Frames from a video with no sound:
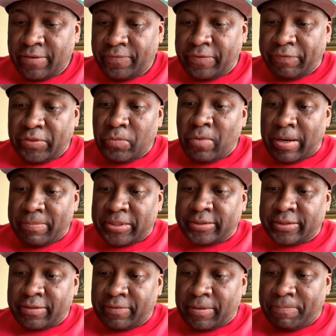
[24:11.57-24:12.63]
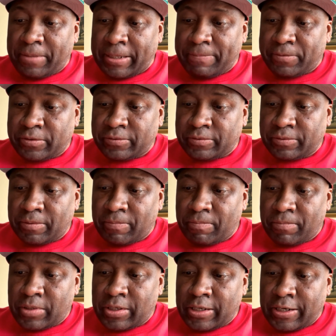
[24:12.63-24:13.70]
51% of the people
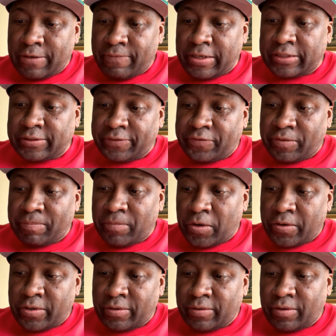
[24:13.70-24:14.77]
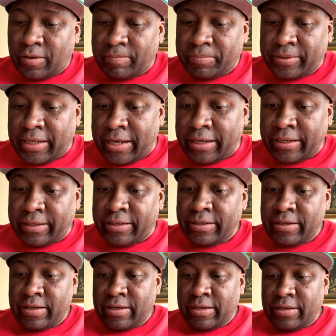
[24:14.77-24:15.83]
arrested for murder are Black,
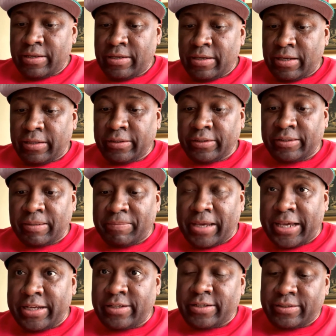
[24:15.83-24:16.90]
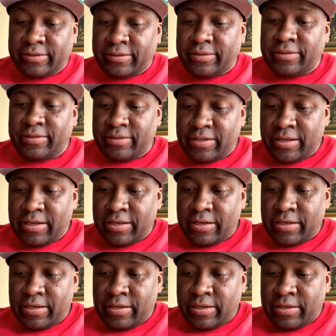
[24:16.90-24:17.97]
I looked up Asians.
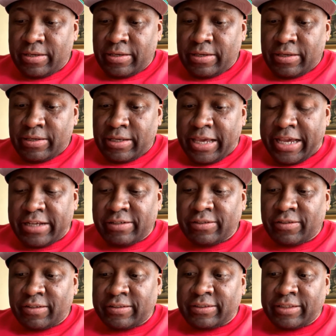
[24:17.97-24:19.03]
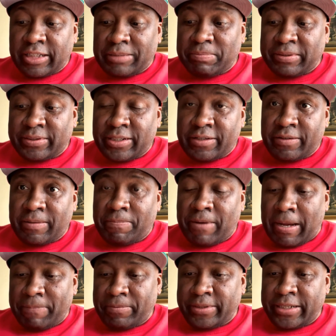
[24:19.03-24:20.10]
Asians are 6% of the
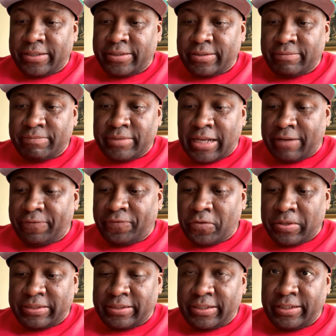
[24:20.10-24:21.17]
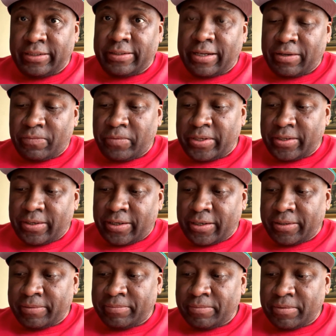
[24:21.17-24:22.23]
population, not 14 like we
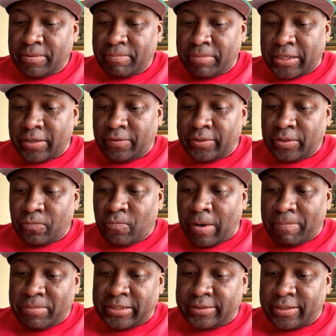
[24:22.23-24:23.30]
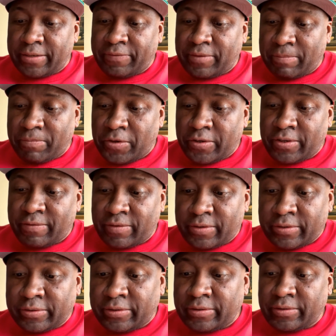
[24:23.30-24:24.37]
are, but only 1% of the
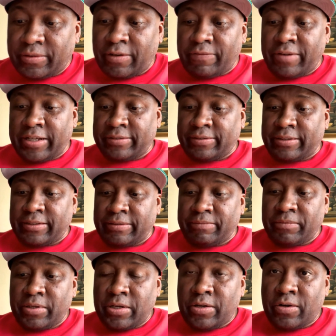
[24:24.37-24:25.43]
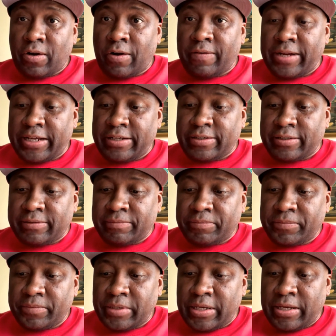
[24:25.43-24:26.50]
murderers arrested are Asian.
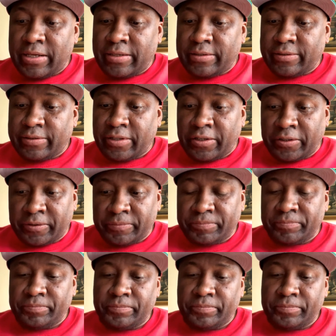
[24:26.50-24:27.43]
So